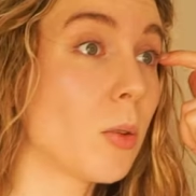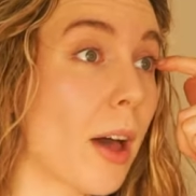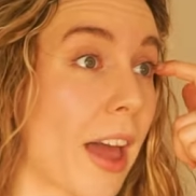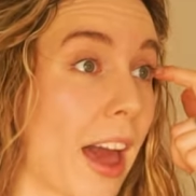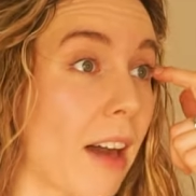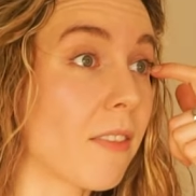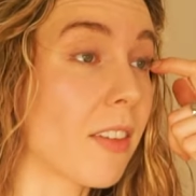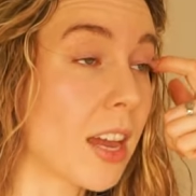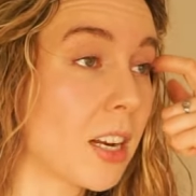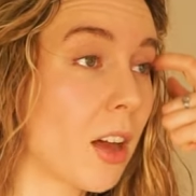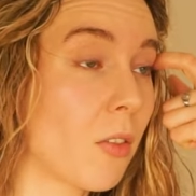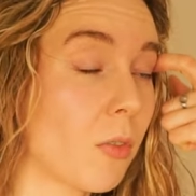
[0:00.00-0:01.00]
Do I have
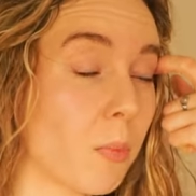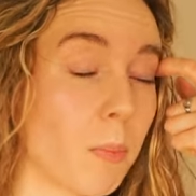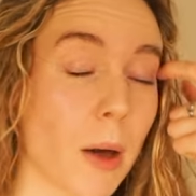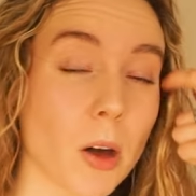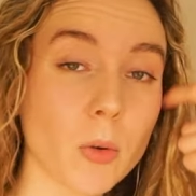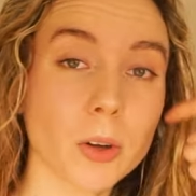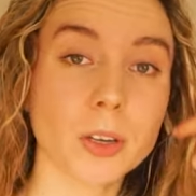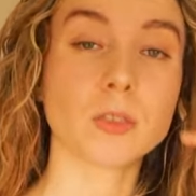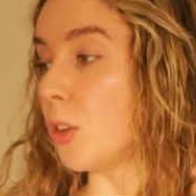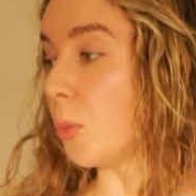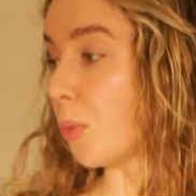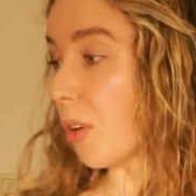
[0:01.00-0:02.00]
enough power
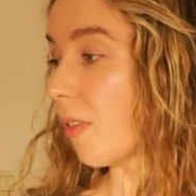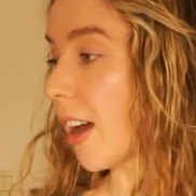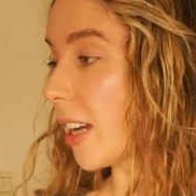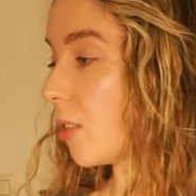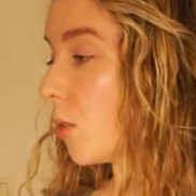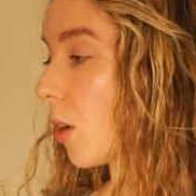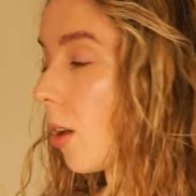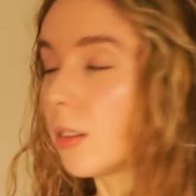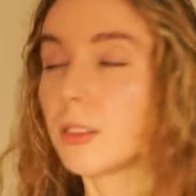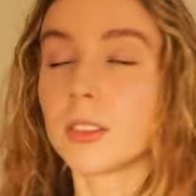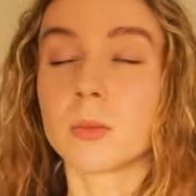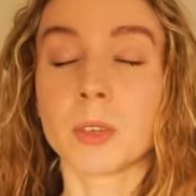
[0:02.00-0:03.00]
to provide to all
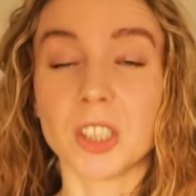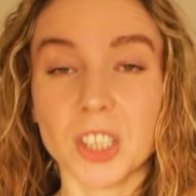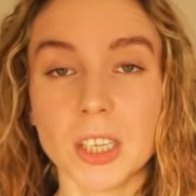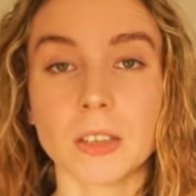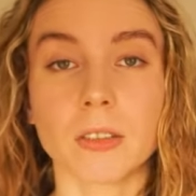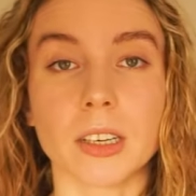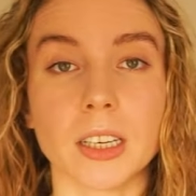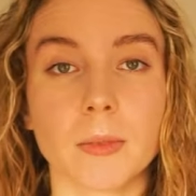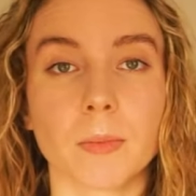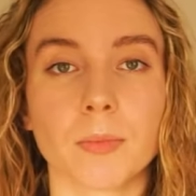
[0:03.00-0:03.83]
this machinery?